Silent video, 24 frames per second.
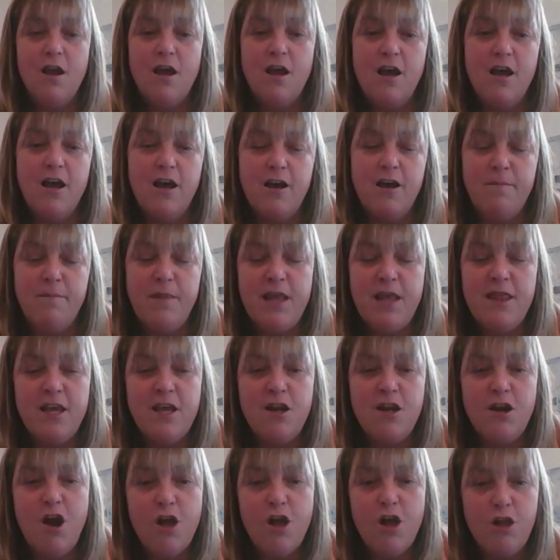And then
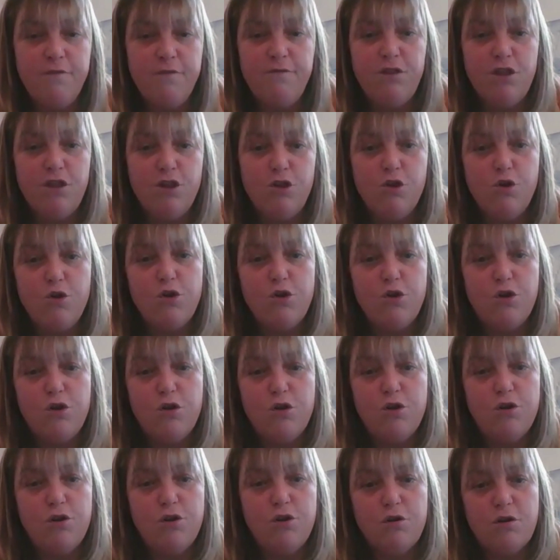all of the
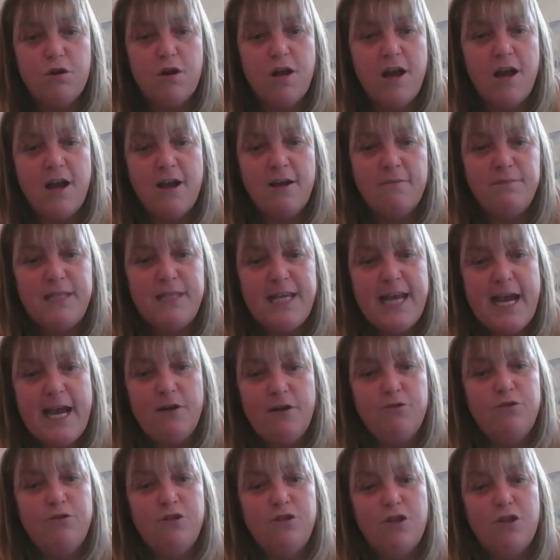local
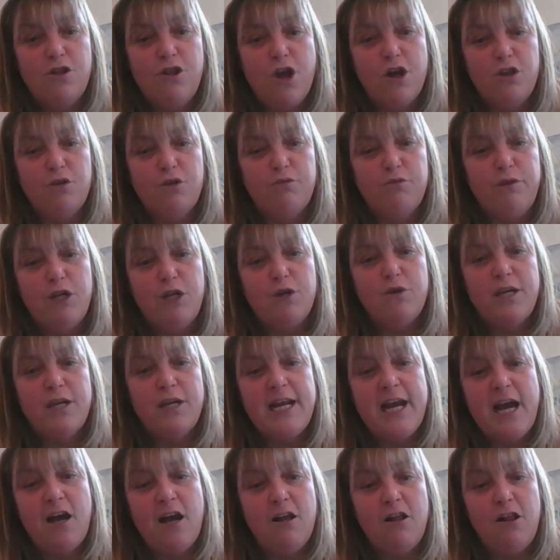towns along the Rideau
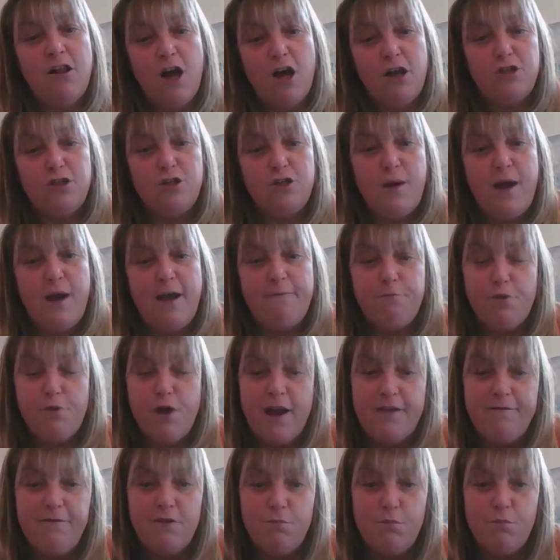Canal also have
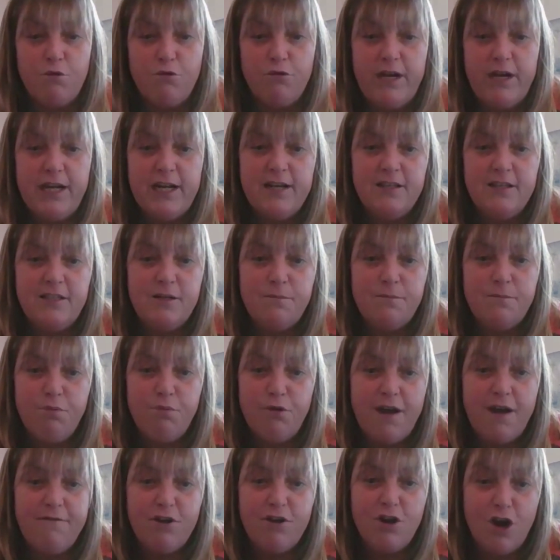private marinas and
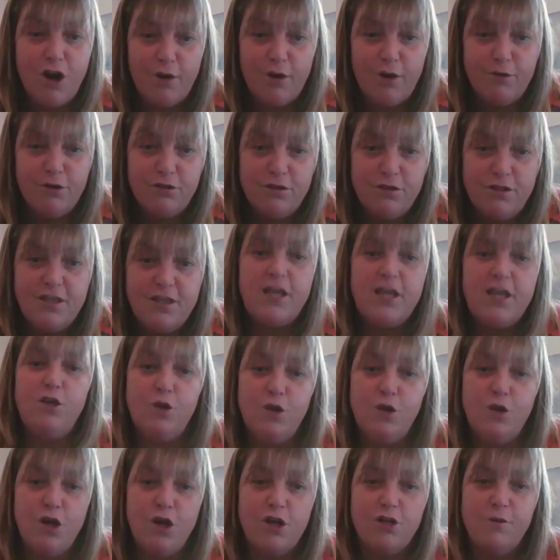private harbors that you
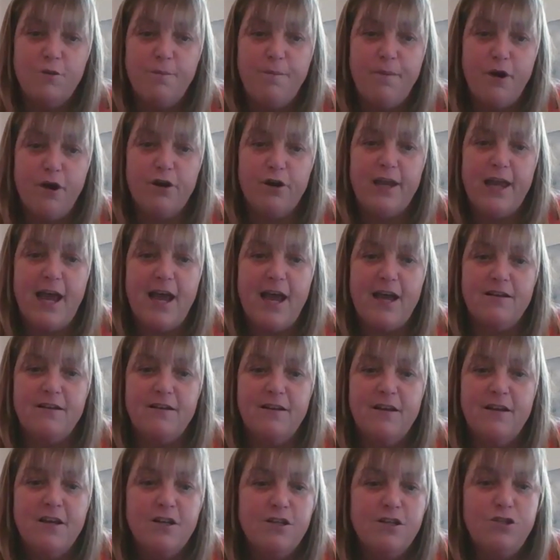can also park at.
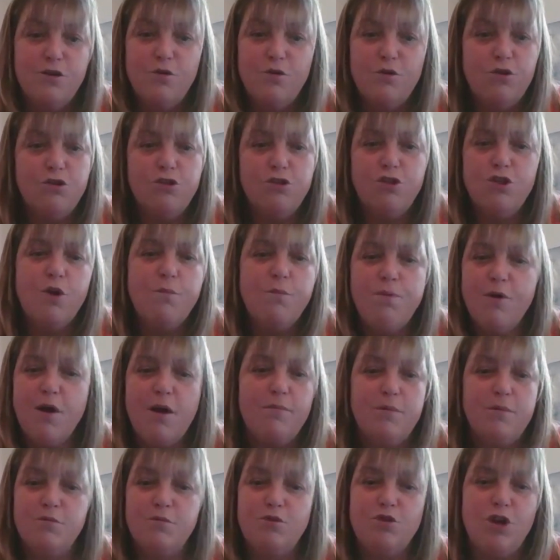So there's no
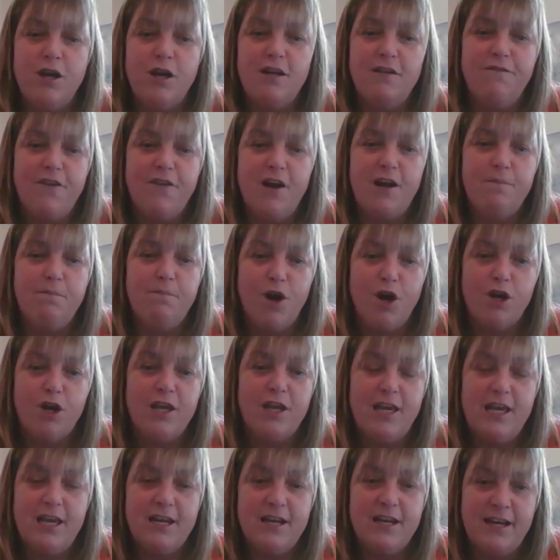problem trying to find
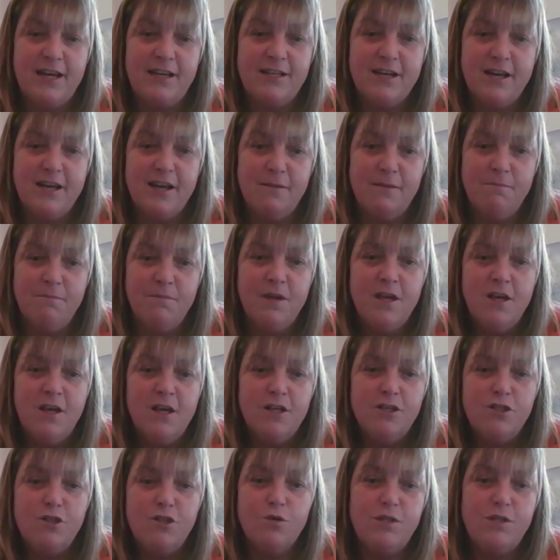parking at nighttime.
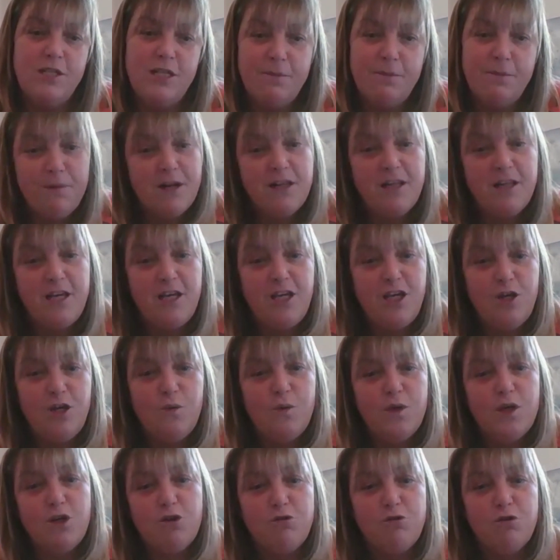So typically you
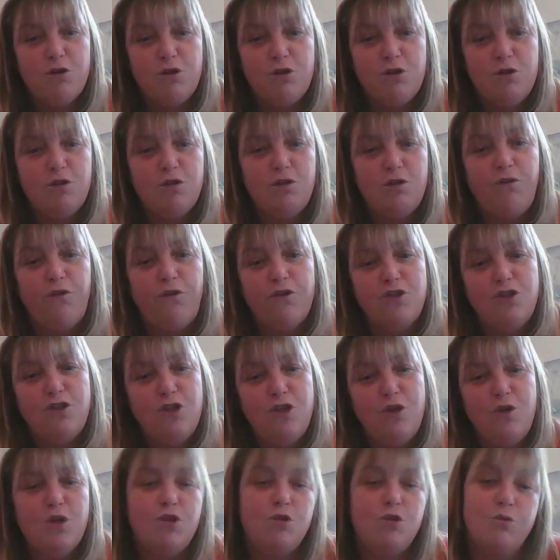would cruise for
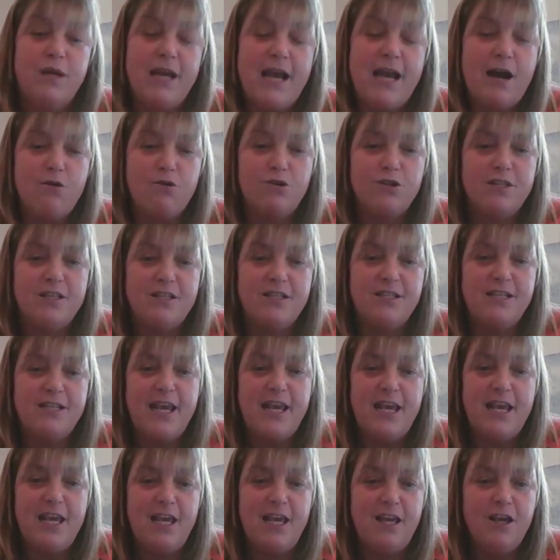2 to 3 hours a
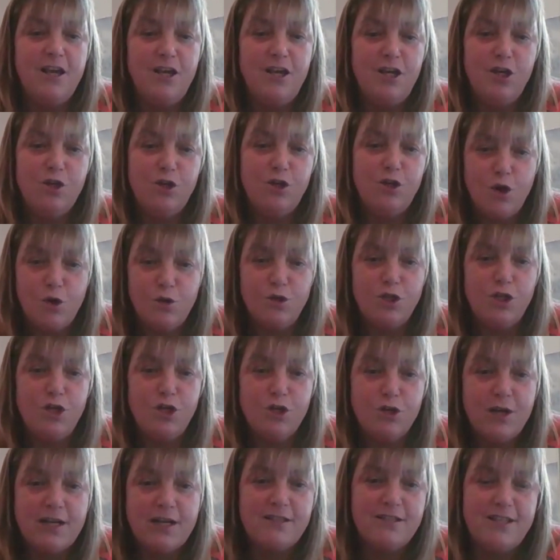day. You'd go to your
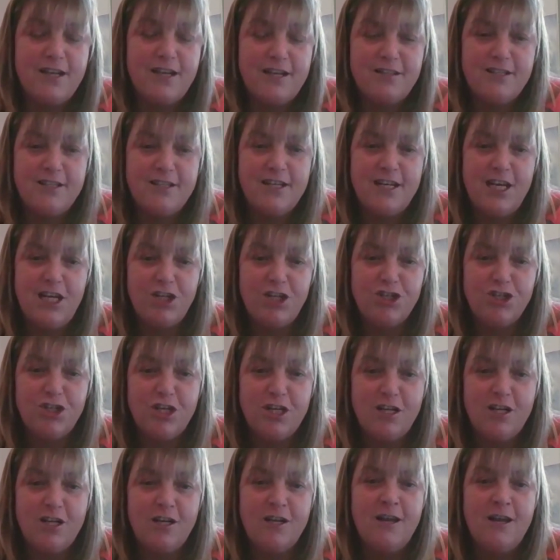next
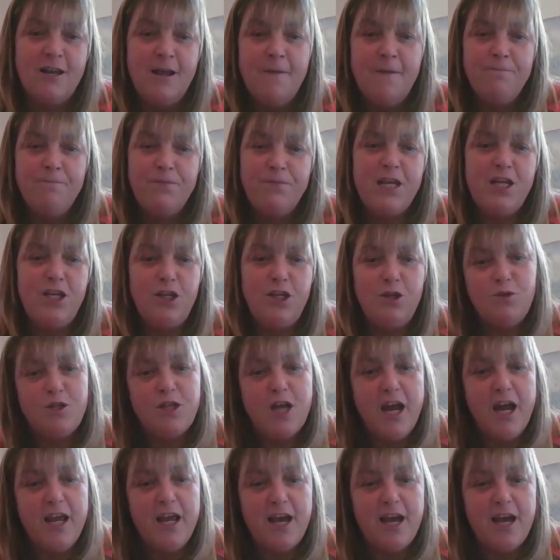destination, then you'd
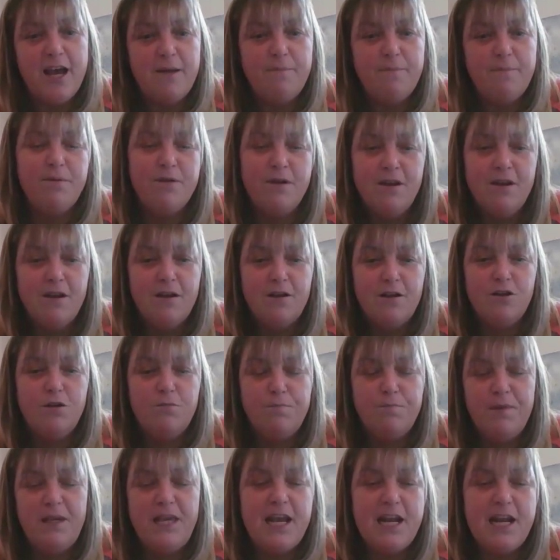tie up,
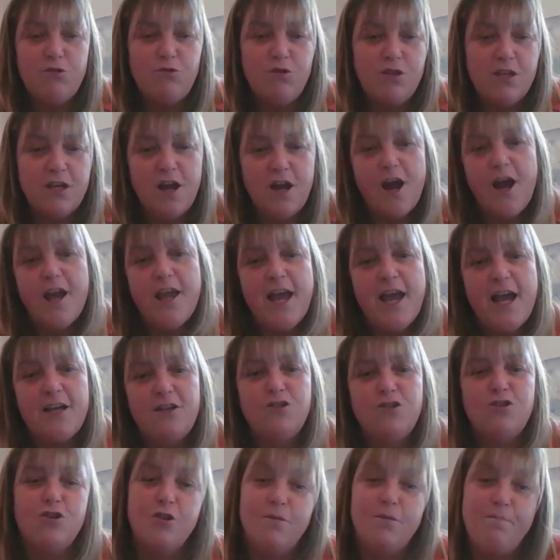get out the
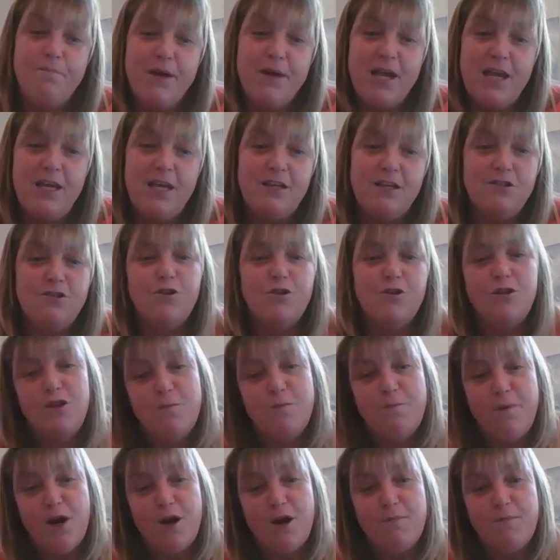kayaks or the bikes or the
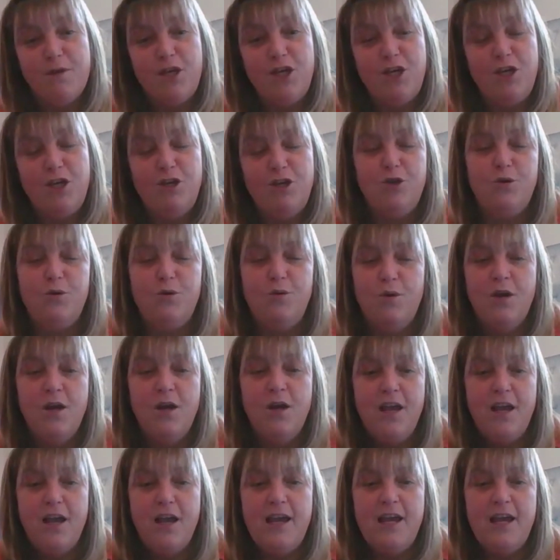barbecue,
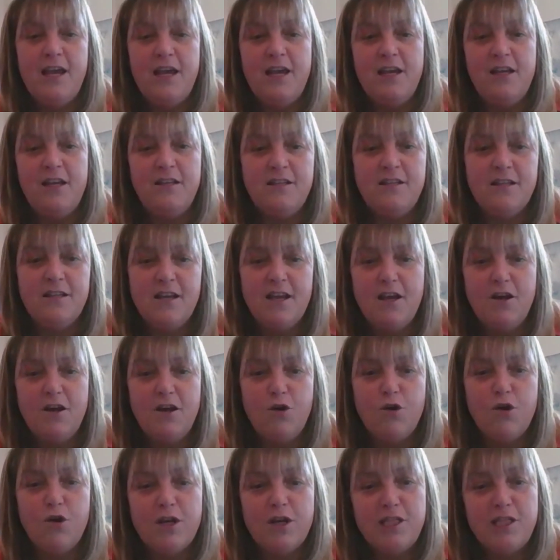
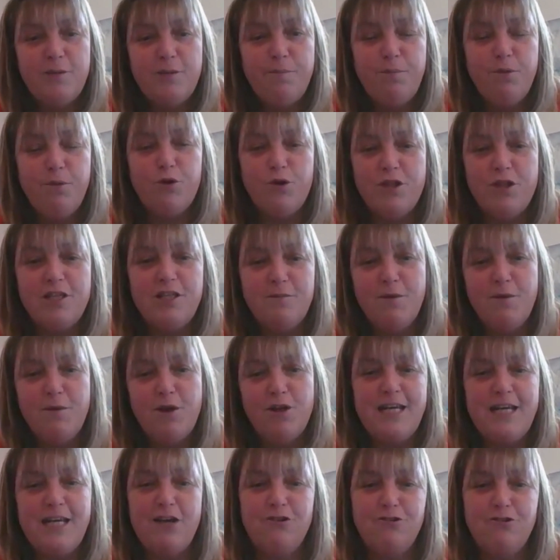or explore the small
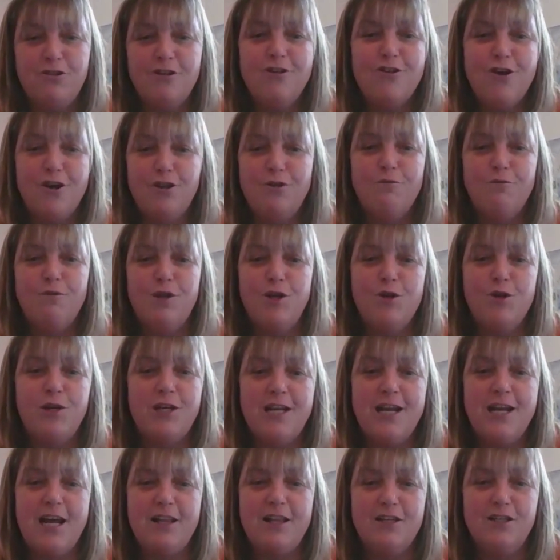towns along the Rideau
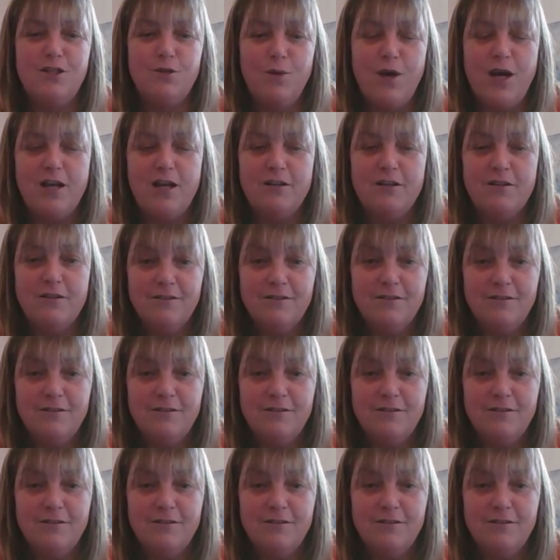Canal as well.